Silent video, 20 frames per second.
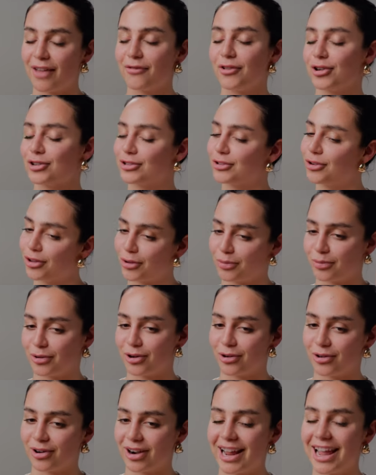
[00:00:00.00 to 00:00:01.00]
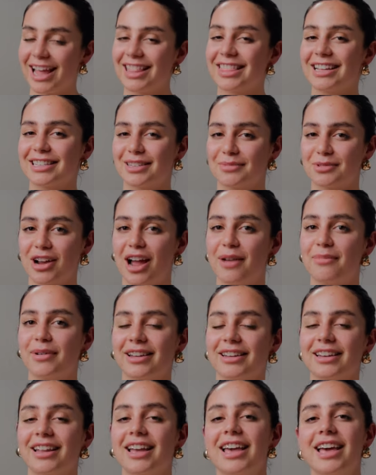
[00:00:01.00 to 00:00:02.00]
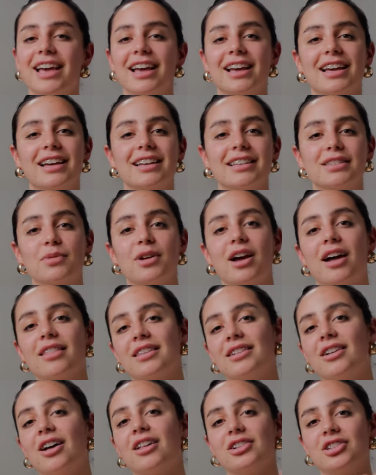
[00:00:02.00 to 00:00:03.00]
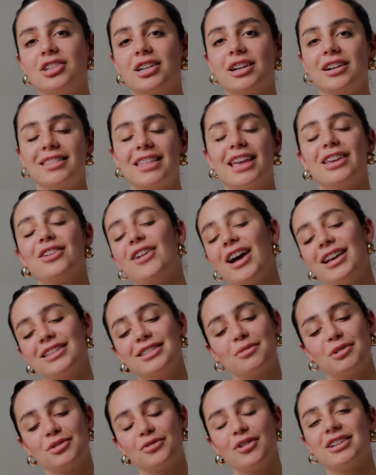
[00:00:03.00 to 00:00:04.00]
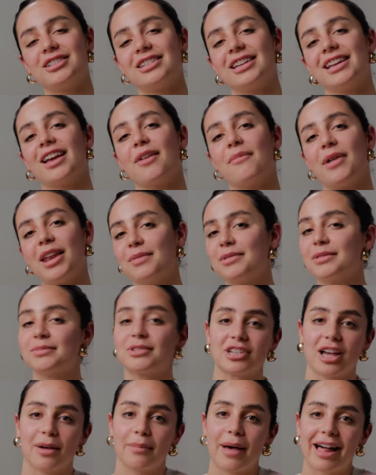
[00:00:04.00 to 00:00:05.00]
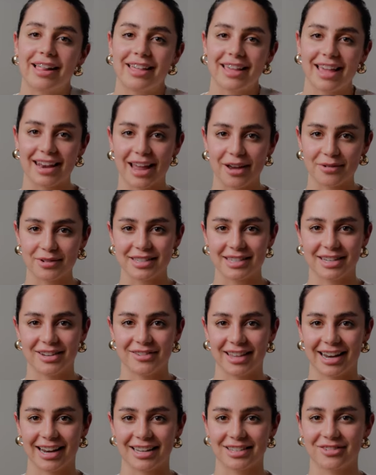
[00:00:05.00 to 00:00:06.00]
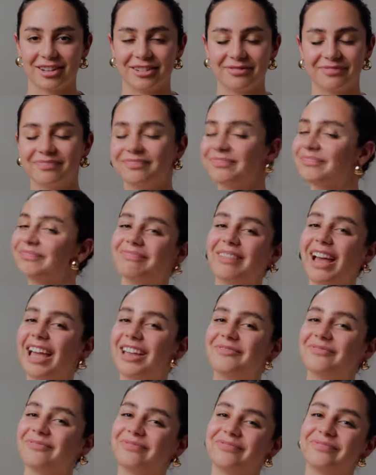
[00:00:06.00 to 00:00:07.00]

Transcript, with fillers: if you're a solopreneur, hit that subscribe button because we got the knowledge here. Thank you guys so much for watching. My name is Michelle Bally, and I will see you in the next one. Bye.